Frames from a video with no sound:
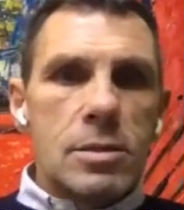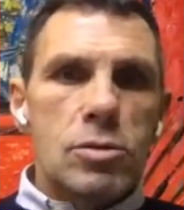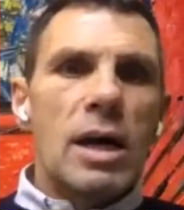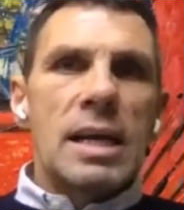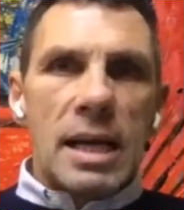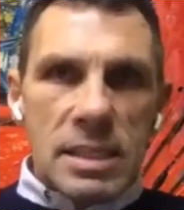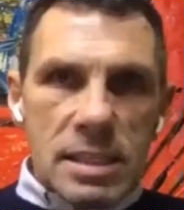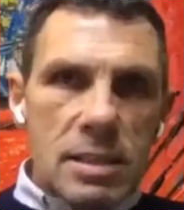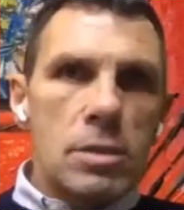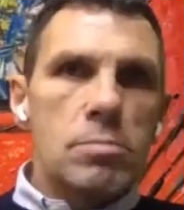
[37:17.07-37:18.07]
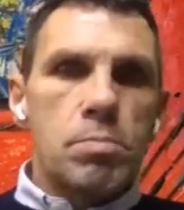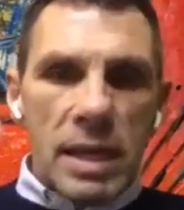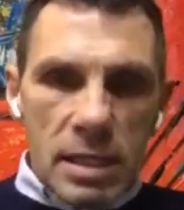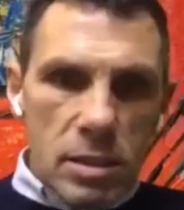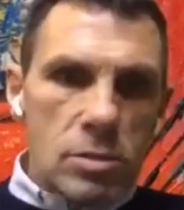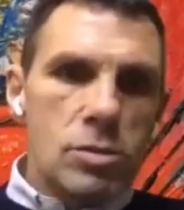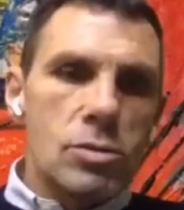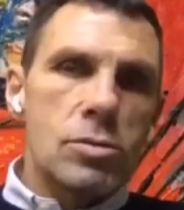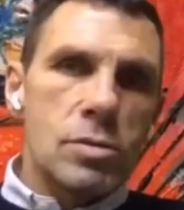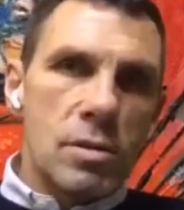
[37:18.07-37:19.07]
So I started paying
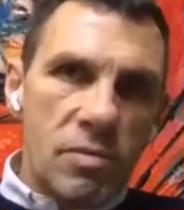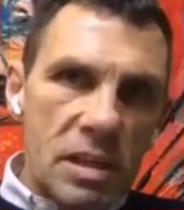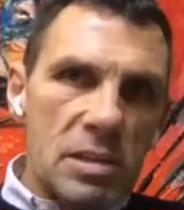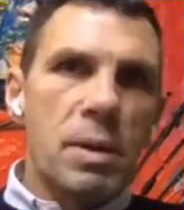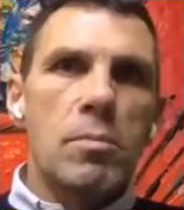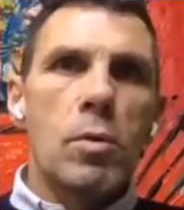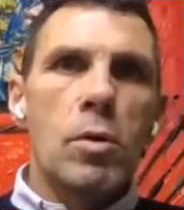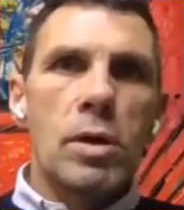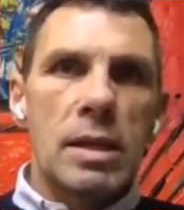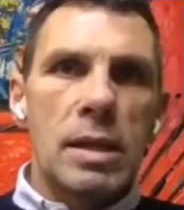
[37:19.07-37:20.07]
attention to the fitness part more,